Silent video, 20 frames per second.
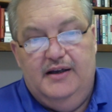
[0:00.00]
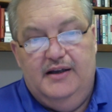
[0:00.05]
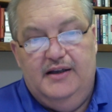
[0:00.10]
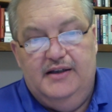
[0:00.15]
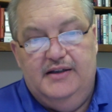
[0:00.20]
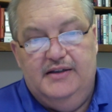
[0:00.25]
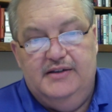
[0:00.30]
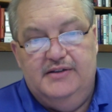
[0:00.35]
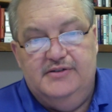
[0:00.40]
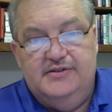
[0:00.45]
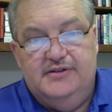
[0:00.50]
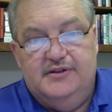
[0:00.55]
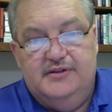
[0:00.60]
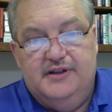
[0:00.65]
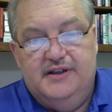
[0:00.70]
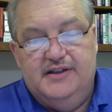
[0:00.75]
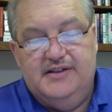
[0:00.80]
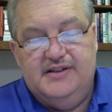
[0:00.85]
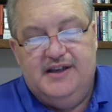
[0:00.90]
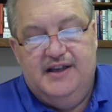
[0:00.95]
And so
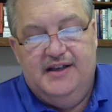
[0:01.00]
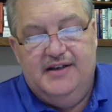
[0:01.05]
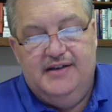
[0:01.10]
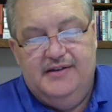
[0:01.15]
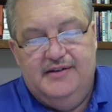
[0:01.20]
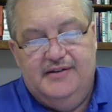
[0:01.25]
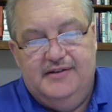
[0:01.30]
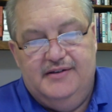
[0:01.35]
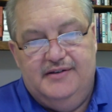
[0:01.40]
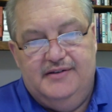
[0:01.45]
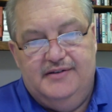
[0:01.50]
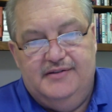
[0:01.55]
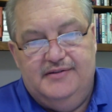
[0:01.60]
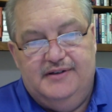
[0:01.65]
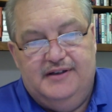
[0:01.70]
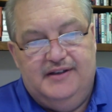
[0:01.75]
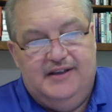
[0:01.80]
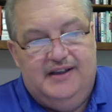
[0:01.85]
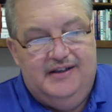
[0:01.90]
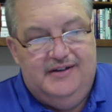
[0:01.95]
that's kind of
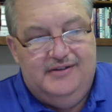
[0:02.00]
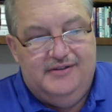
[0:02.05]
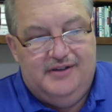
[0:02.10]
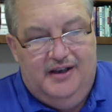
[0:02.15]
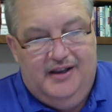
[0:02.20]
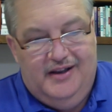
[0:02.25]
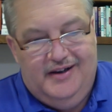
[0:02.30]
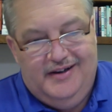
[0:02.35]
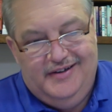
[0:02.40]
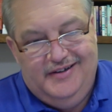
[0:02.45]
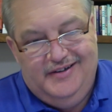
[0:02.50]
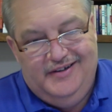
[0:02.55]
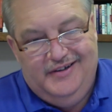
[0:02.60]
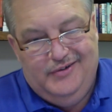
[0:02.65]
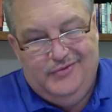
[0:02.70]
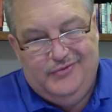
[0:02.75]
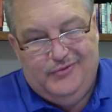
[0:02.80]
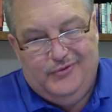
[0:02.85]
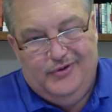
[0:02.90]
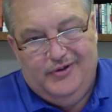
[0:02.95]
there's a lot of
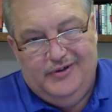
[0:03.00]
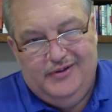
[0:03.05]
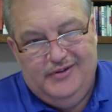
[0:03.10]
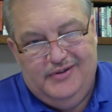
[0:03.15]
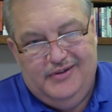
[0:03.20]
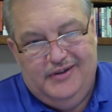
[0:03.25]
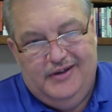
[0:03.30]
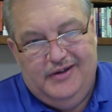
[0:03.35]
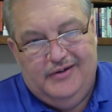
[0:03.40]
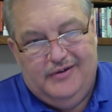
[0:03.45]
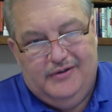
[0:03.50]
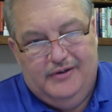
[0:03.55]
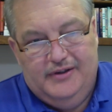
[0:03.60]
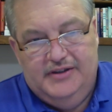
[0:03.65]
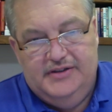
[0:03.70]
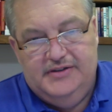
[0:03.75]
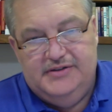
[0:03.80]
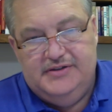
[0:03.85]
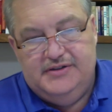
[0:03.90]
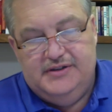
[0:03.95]
different
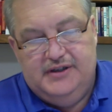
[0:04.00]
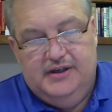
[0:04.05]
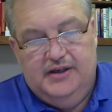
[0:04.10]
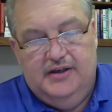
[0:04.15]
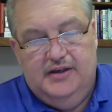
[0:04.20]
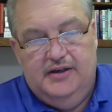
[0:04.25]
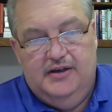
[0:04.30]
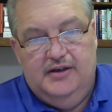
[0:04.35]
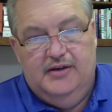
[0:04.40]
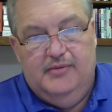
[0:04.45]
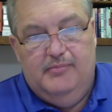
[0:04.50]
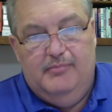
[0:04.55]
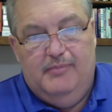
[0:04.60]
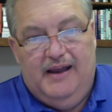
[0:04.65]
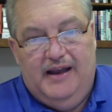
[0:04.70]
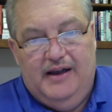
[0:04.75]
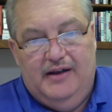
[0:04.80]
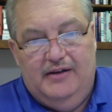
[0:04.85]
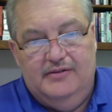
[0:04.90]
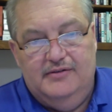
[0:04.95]
theories
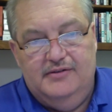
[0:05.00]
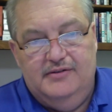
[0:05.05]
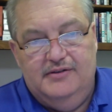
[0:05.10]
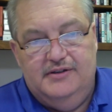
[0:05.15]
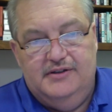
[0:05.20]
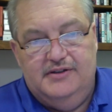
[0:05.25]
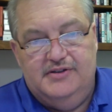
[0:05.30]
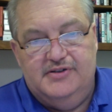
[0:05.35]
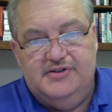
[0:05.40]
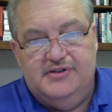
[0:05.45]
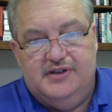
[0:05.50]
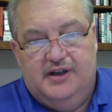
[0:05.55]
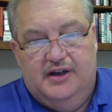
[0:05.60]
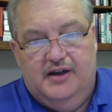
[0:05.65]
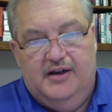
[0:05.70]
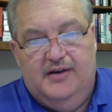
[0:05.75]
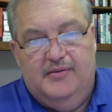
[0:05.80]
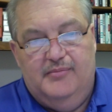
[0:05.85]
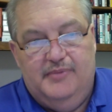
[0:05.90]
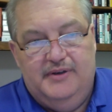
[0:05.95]
about this
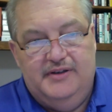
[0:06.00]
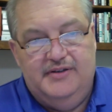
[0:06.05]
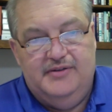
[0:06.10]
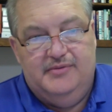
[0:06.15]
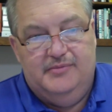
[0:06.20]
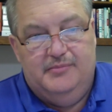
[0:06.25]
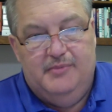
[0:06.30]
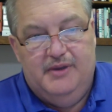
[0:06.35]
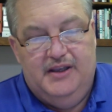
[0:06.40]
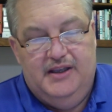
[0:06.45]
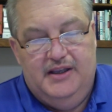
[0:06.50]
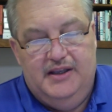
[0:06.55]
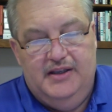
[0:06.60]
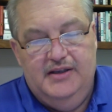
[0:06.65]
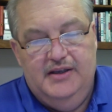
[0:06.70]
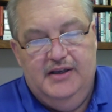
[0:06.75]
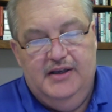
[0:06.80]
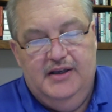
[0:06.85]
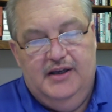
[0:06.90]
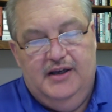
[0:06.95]
psalm, but to
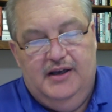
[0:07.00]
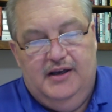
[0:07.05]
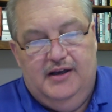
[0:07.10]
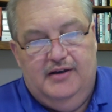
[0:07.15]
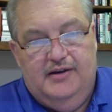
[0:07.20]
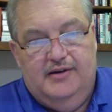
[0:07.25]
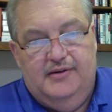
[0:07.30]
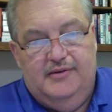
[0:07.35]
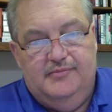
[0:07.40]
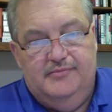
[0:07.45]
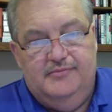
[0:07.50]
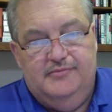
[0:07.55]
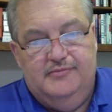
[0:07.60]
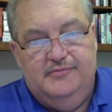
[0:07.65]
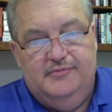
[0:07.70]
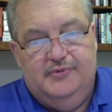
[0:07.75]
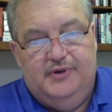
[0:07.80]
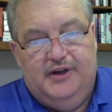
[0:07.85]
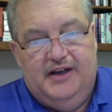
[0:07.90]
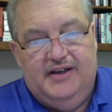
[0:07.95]
me,
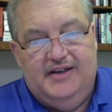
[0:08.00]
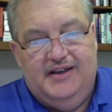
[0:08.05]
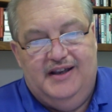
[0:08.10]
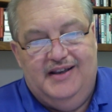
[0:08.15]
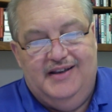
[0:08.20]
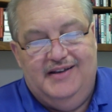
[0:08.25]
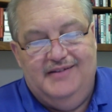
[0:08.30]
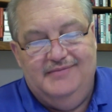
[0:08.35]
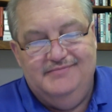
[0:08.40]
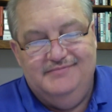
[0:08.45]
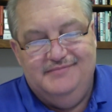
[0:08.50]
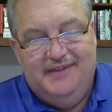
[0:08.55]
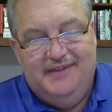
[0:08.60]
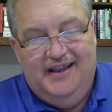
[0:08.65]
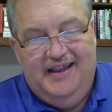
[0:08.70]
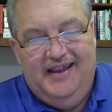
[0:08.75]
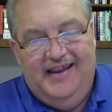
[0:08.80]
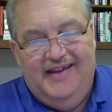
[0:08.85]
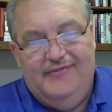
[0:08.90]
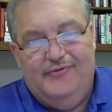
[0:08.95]
when I take
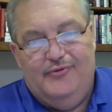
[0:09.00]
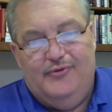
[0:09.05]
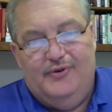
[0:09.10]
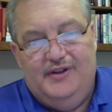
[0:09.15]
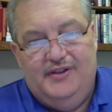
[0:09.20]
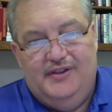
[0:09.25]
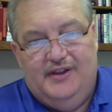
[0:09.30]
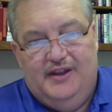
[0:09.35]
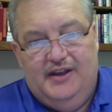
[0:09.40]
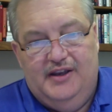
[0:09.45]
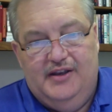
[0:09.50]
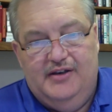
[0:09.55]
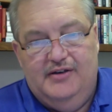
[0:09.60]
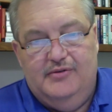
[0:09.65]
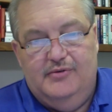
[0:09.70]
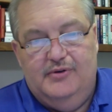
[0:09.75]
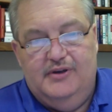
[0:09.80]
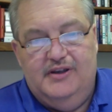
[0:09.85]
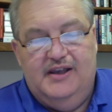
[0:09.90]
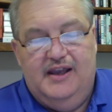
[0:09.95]
everything
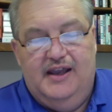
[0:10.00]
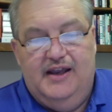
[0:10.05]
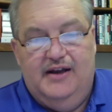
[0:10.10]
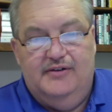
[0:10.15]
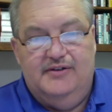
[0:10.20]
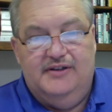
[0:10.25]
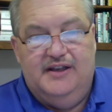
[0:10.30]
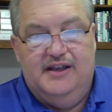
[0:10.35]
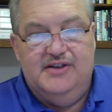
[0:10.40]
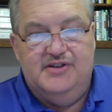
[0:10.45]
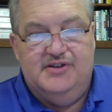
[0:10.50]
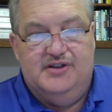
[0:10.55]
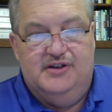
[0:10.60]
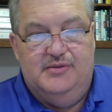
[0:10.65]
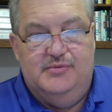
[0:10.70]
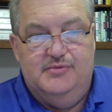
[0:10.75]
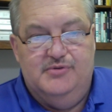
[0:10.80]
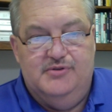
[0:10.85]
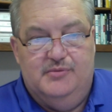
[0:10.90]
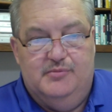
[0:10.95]
into account, that
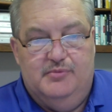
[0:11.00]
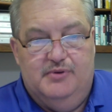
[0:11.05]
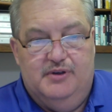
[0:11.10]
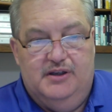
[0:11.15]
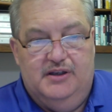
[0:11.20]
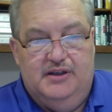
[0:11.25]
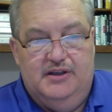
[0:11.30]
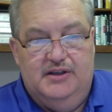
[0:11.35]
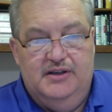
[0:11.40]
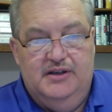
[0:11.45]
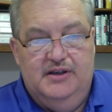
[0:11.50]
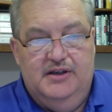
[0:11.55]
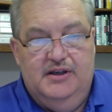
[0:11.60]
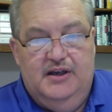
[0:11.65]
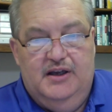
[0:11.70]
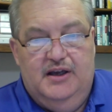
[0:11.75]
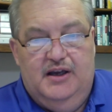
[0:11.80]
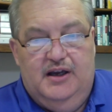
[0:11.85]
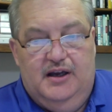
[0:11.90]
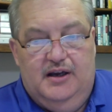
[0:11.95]
seems to be
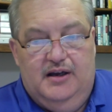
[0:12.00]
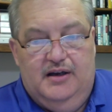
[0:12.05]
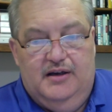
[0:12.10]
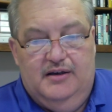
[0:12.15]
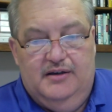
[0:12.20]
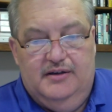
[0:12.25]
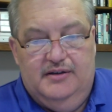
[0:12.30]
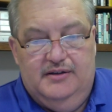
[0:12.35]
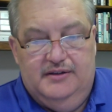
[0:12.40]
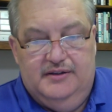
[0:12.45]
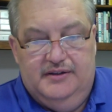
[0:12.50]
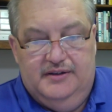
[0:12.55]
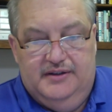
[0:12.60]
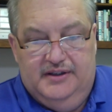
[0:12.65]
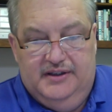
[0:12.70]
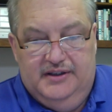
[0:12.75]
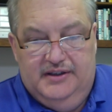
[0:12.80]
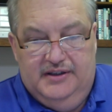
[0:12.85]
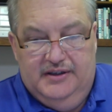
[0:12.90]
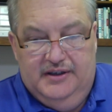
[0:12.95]

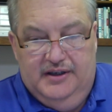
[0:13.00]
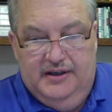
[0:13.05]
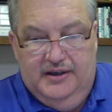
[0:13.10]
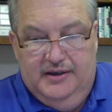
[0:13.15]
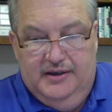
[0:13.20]
the